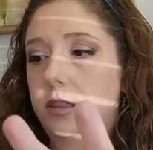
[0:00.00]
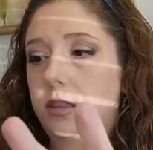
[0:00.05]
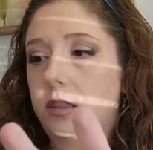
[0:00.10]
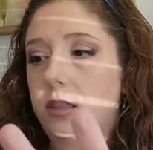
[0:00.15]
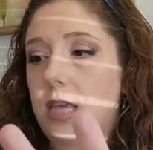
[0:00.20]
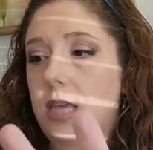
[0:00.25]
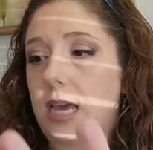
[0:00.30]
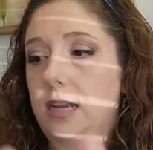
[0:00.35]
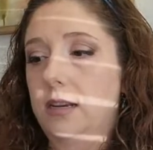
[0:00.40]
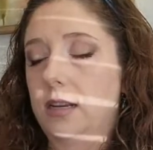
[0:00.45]

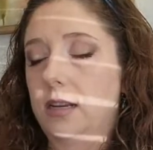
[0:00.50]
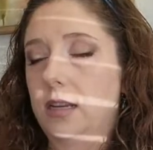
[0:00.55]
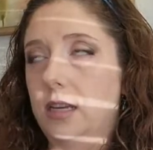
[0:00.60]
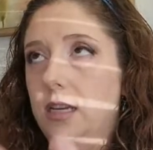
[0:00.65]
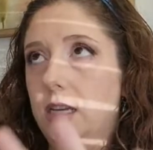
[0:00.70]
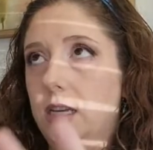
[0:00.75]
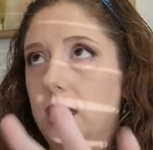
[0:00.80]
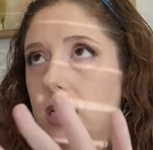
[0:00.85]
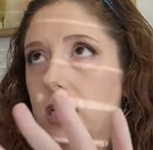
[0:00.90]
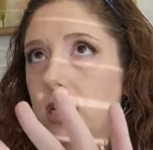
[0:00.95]
Then
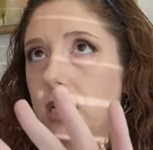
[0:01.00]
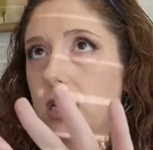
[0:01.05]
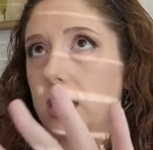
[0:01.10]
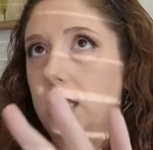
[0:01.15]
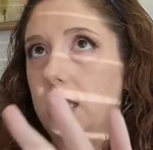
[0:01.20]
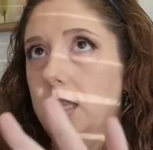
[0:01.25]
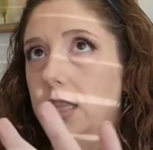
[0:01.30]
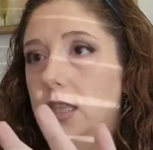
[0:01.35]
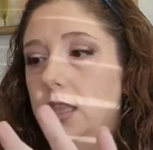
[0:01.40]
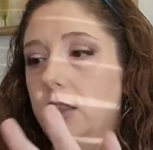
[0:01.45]

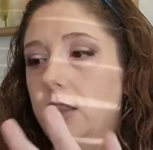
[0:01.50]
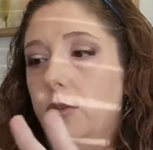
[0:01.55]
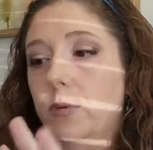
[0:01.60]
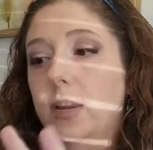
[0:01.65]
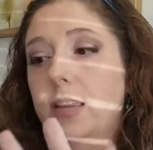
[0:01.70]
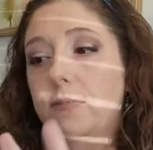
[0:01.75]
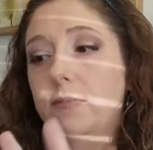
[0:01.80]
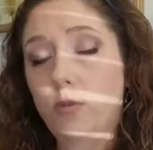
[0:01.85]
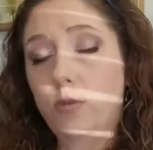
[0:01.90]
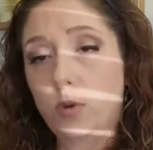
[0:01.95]

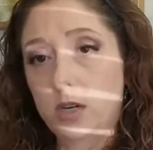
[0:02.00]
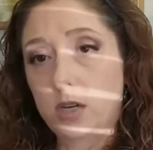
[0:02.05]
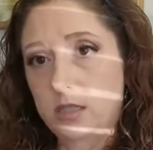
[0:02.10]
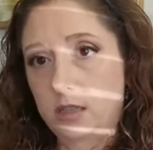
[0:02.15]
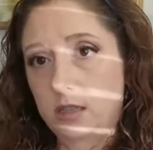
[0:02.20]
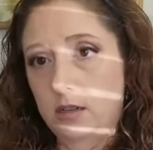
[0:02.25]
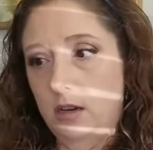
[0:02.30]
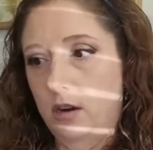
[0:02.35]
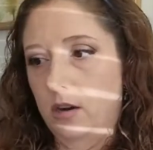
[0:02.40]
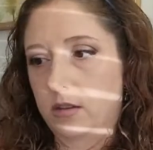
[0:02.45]
3 and 4
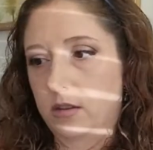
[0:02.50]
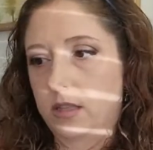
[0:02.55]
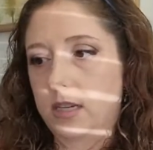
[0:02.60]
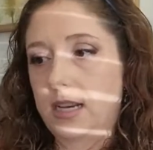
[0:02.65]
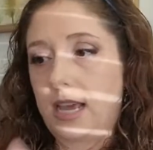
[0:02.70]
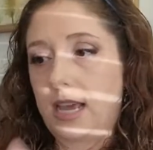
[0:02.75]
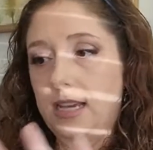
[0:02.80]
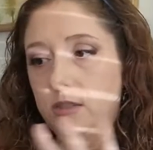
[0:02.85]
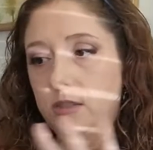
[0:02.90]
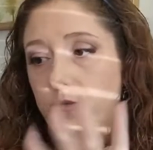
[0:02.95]
or the
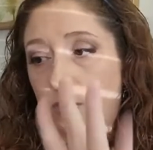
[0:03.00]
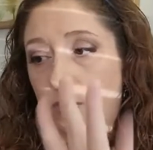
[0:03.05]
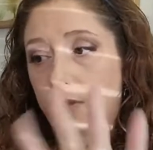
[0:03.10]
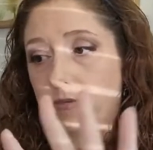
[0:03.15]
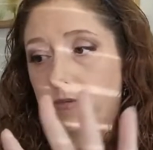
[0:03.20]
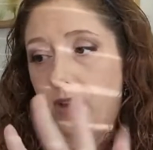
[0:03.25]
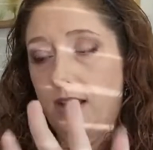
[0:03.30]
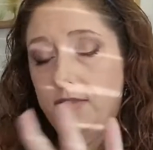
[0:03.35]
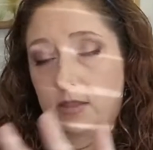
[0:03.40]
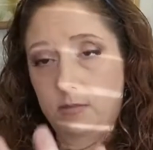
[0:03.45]
next 4 and
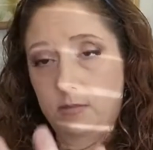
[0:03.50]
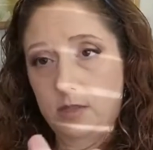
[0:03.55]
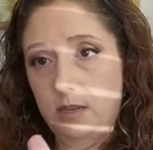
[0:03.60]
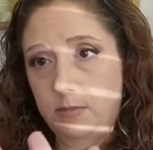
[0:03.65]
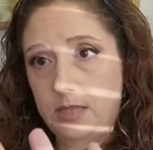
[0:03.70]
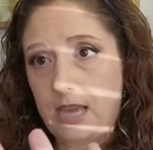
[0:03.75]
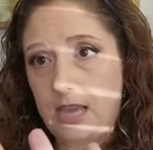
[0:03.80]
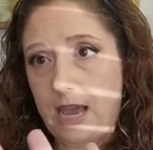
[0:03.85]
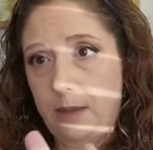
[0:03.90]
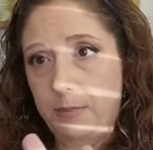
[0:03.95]
5
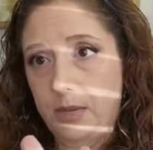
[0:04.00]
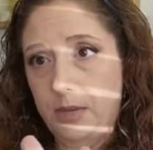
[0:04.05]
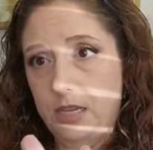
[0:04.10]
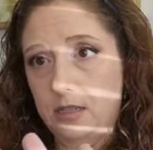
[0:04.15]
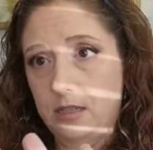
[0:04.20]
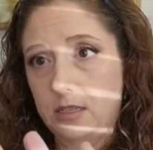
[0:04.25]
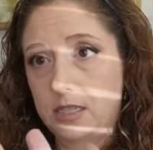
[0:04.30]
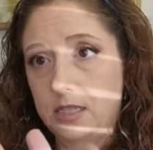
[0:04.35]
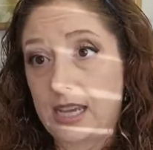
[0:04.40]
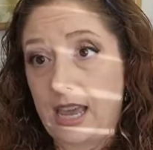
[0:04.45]
sometimes
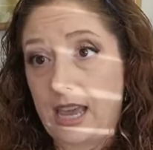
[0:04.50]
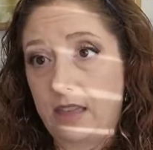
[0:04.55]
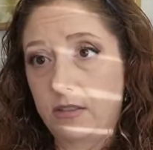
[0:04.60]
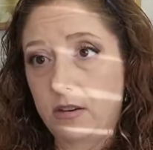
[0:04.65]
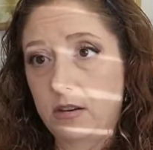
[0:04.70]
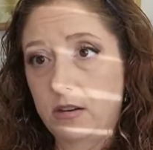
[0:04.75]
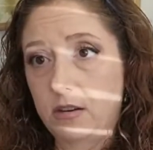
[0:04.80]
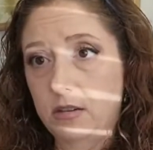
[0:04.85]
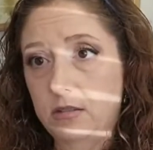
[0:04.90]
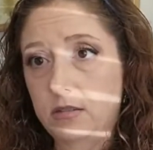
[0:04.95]
happen
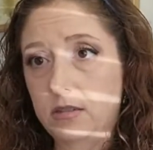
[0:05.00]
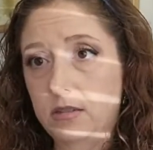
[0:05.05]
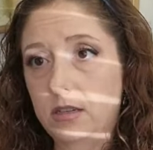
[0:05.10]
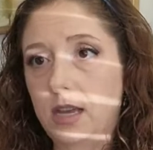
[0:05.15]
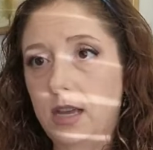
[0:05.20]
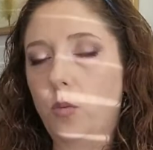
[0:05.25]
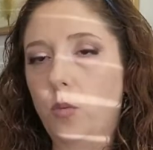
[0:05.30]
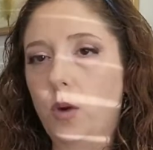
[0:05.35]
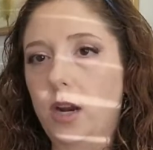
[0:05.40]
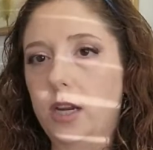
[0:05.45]
together,
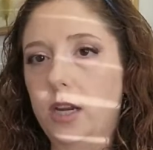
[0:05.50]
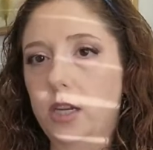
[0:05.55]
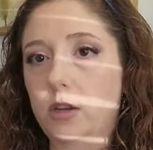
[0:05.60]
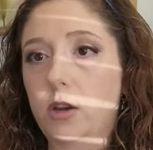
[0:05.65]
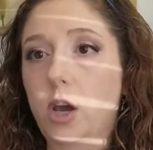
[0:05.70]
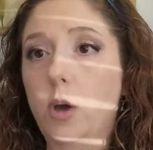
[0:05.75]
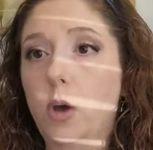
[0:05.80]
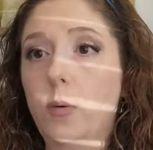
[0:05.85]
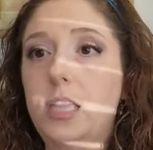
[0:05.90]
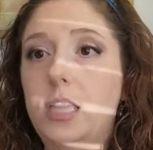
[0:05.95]
where you
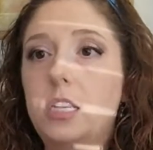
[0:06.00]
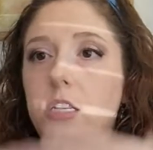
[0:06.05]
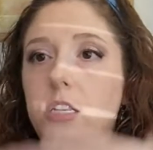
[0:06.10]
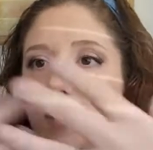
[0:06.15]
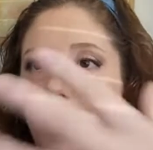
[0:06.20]
go in and you